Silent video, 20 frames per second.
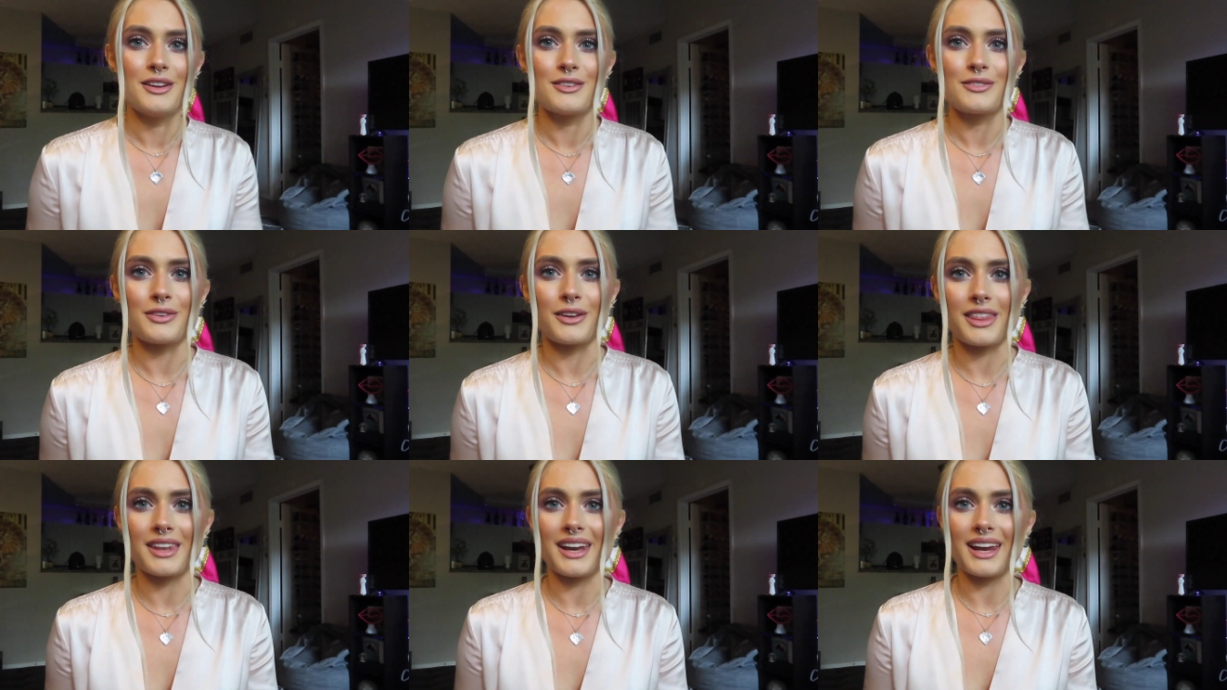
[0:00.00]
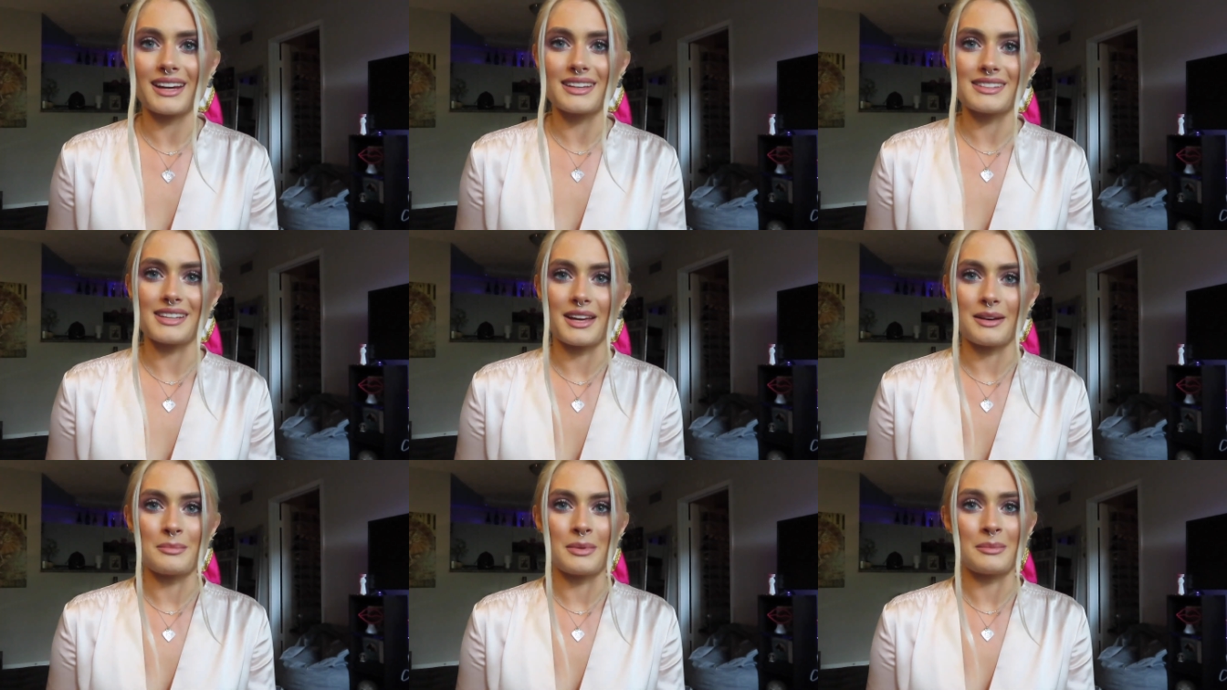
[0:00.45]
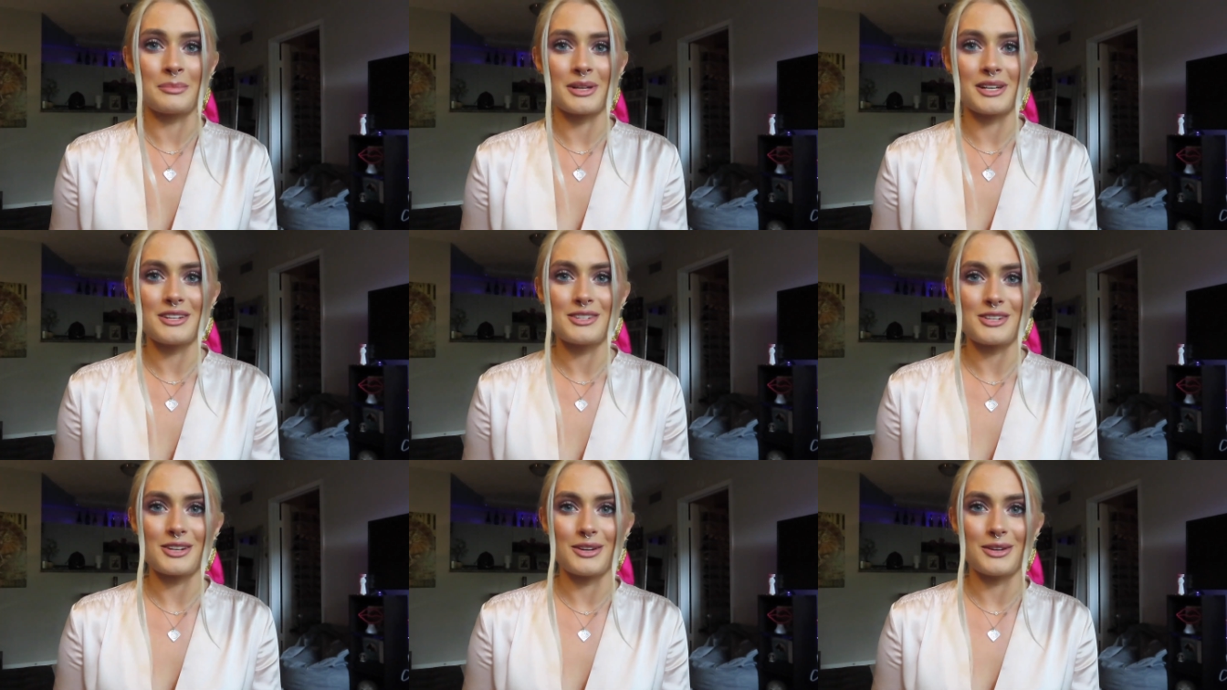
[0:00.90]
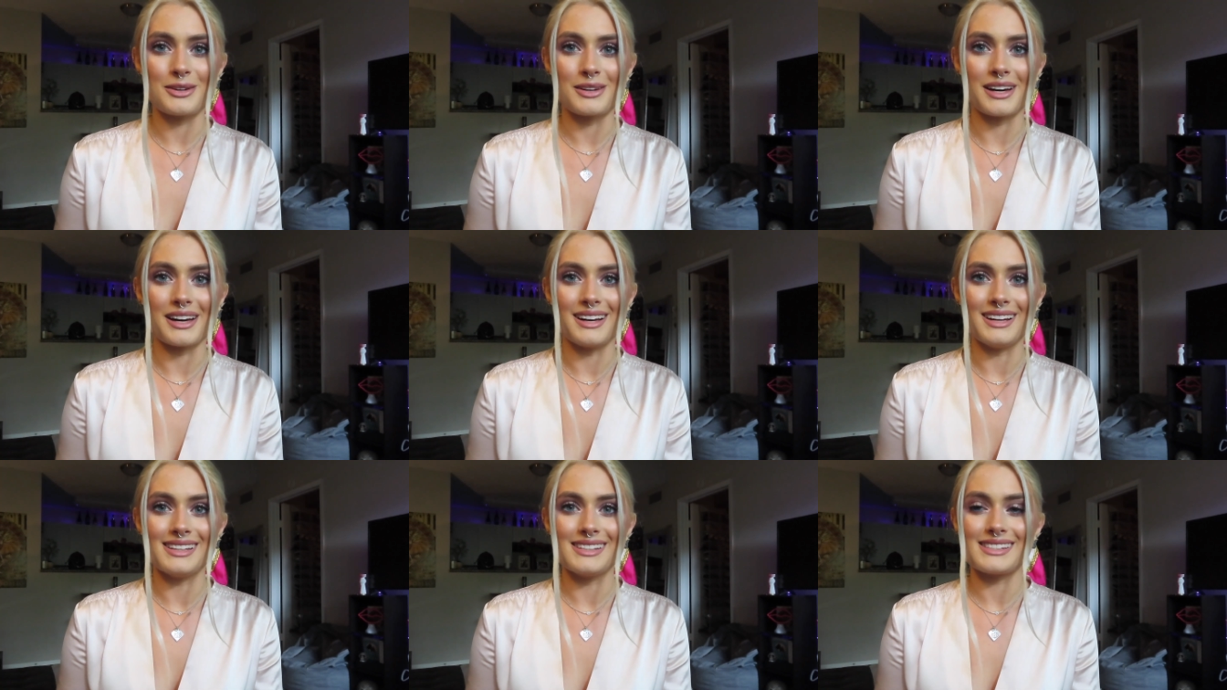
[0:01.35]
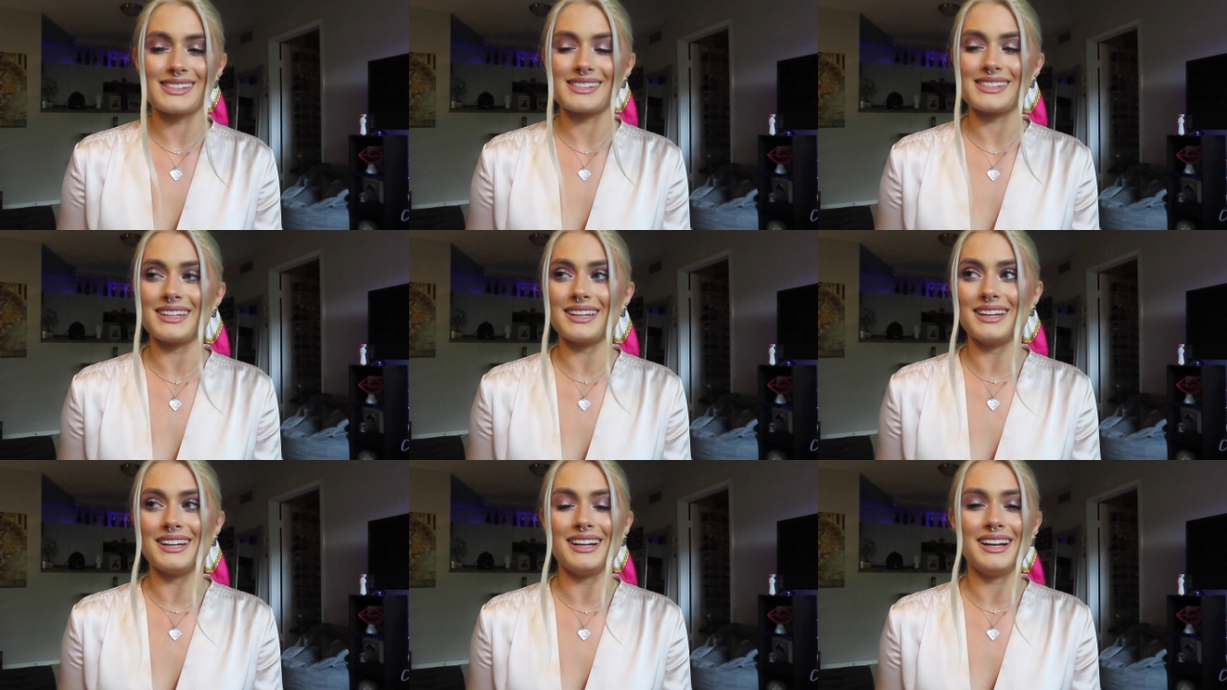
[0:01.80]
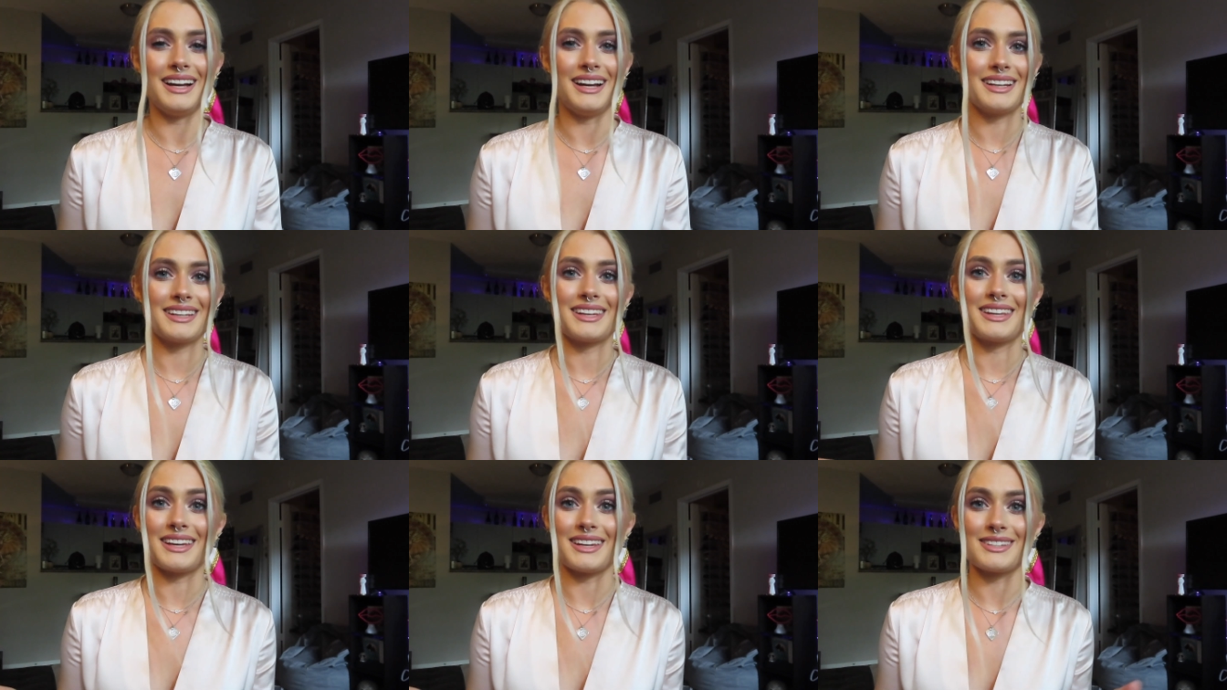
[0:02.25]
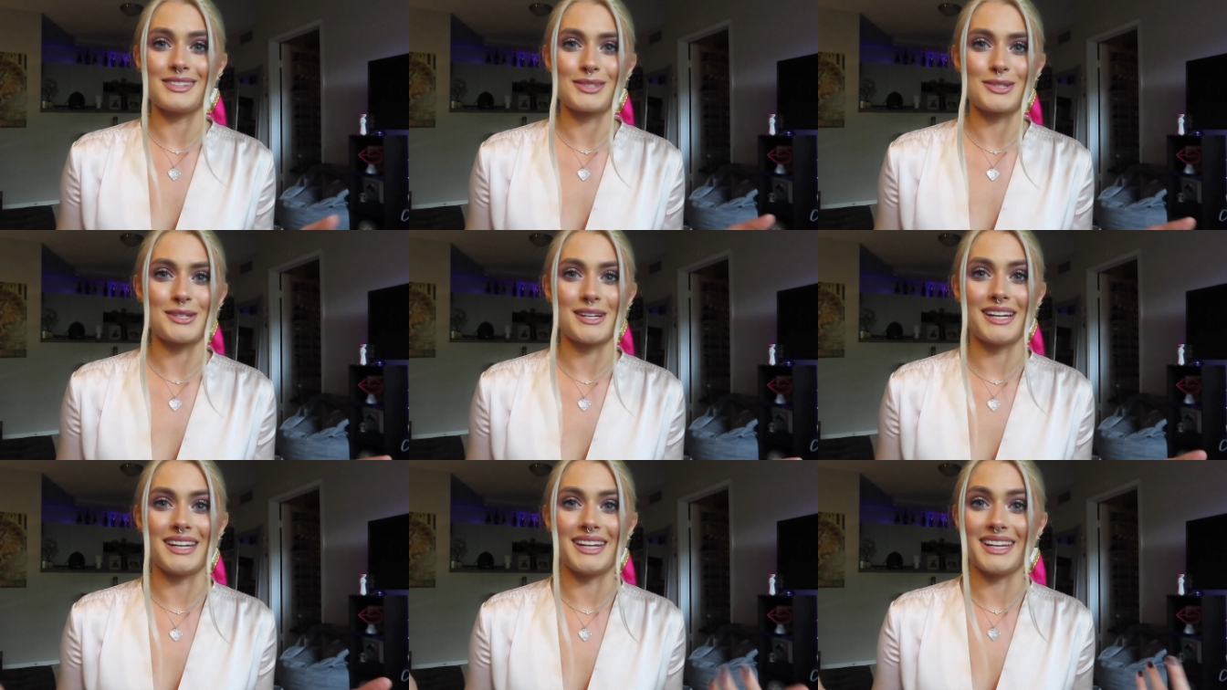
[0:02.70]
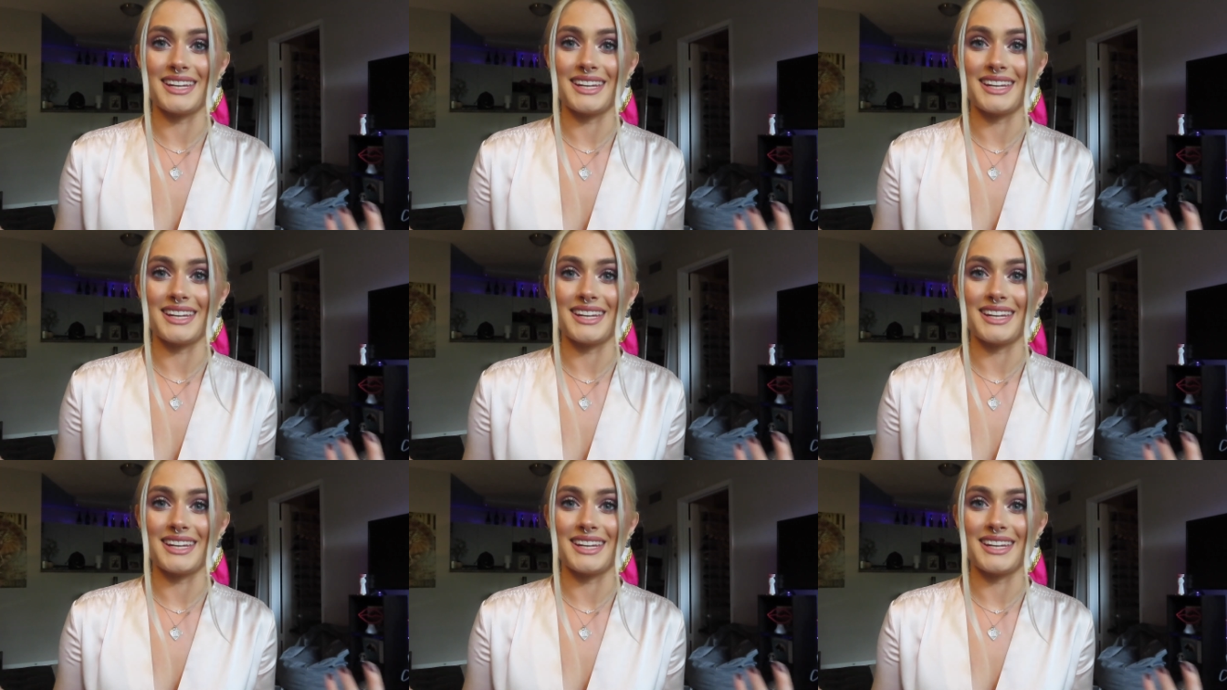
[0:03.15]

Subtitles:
For the next item I'm going to show you guys, guess what?